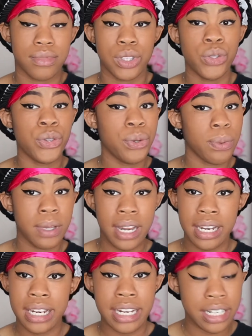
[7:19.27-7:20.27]
do what I
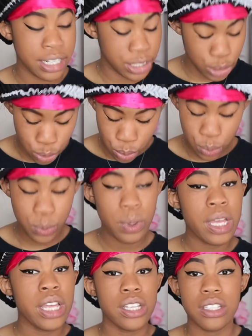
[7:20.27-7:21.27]
needed it to do.
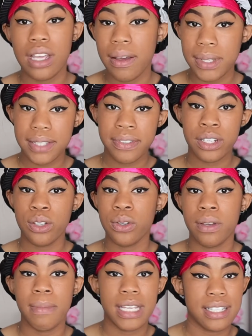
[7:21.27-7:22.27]
So I was finna do it
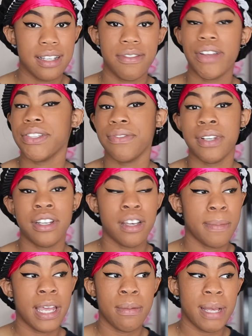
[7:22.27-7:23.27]
myself. I was finna come
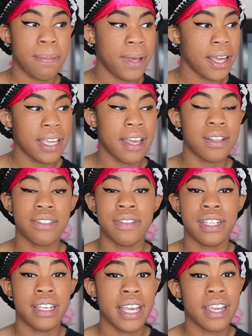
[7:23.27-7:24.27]
out of my pocket, I was
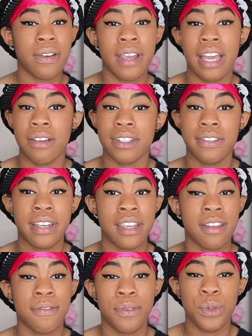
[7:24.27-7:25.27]
finna decorate, I was finna
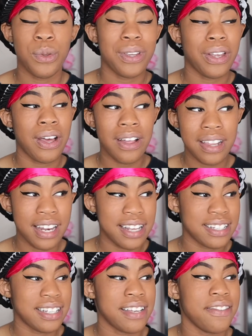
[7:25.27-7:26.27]
get food and all that
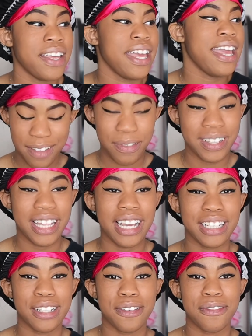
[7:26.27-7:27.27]
stuff. And for
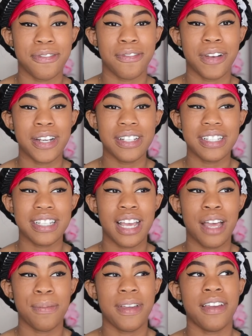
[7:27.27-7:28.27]
like the first
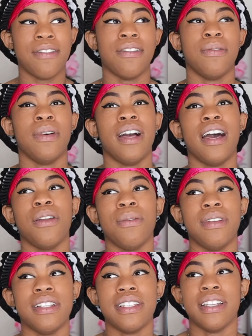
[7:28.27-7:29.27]
time ever, well, I don't
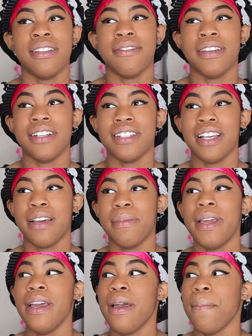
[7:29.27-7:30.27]
want to say the first time,
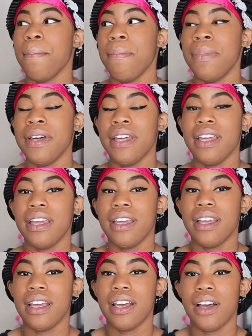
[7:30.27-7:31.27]
but
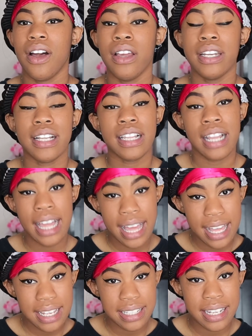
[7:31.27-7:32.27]
on a
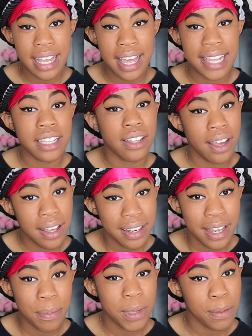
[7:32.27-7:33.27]
class that I thought
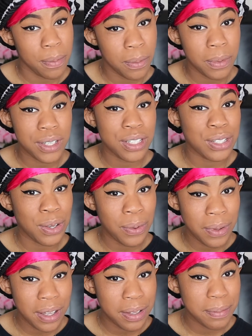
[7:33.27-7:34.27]
that people would show
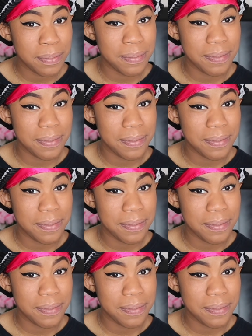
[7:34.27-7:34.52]
up